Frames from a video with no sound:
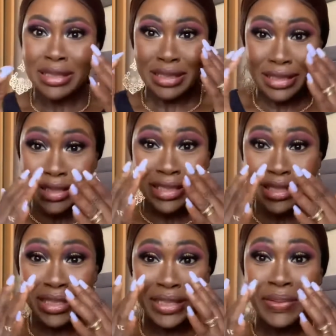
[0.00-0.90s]
I
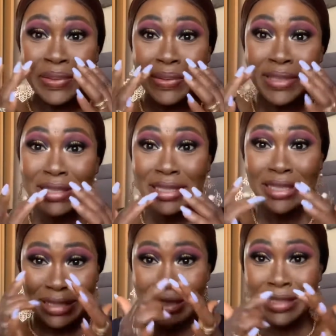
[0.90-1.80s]
just do not
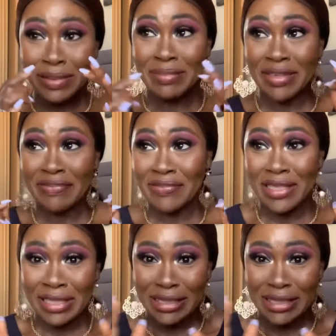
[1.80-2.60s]
like things on my face.